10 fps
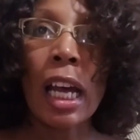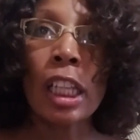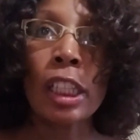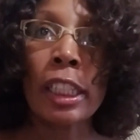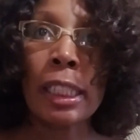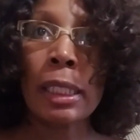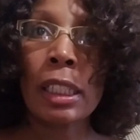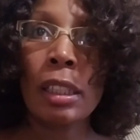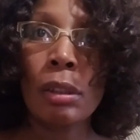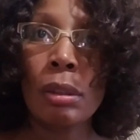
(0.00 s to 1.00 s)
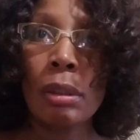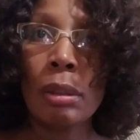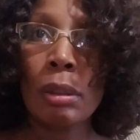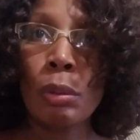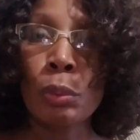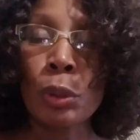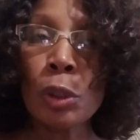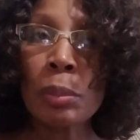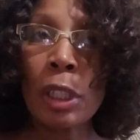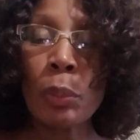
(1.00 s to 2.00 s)
The
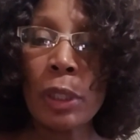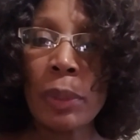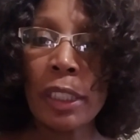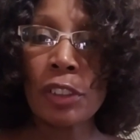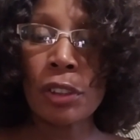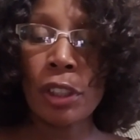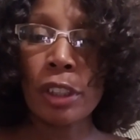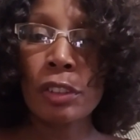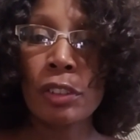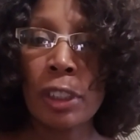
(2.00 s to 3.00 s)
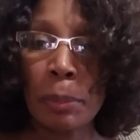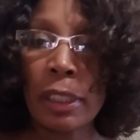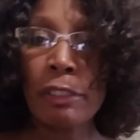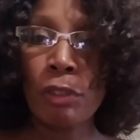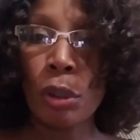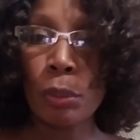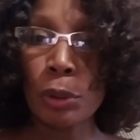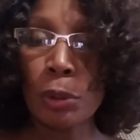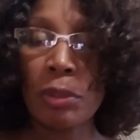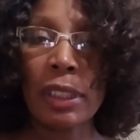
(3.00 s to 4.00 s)
room that we went into, there are typically 4
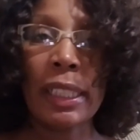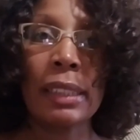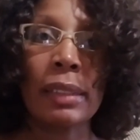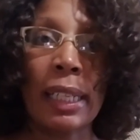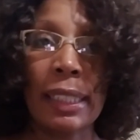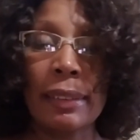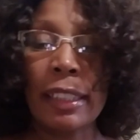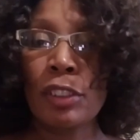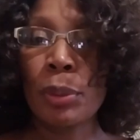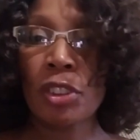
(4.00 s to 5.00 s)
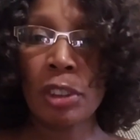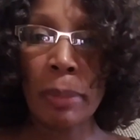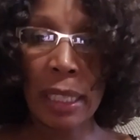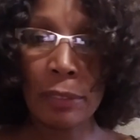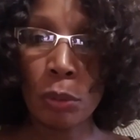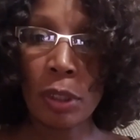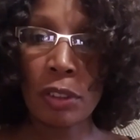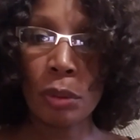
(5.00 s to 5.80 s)
rooms, and I guess they switch them out every once in a